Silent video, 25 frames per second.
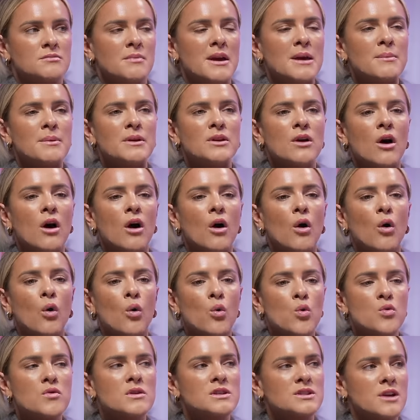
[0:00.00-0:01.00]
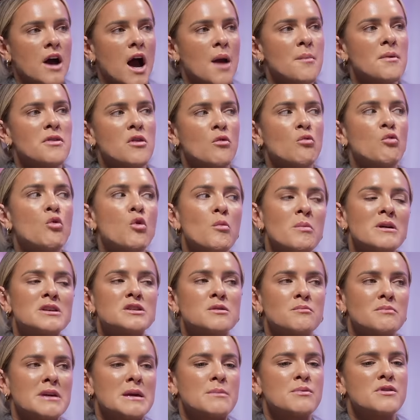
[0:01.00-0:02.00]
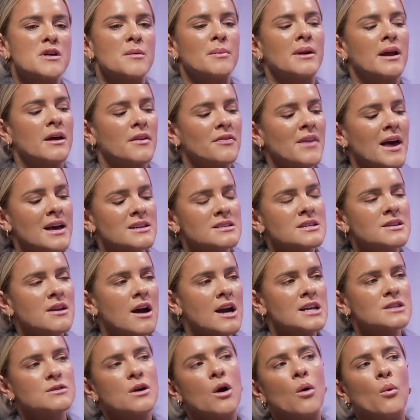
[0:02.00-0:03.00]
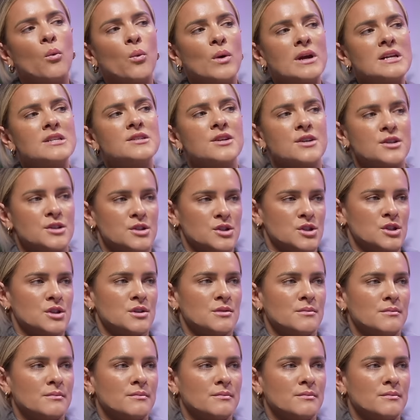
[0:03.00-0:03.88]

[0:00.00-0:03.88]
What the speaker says: Mm-hmm. Maybe not all the time, but there will be some people that will be like, that's a nice wee touch.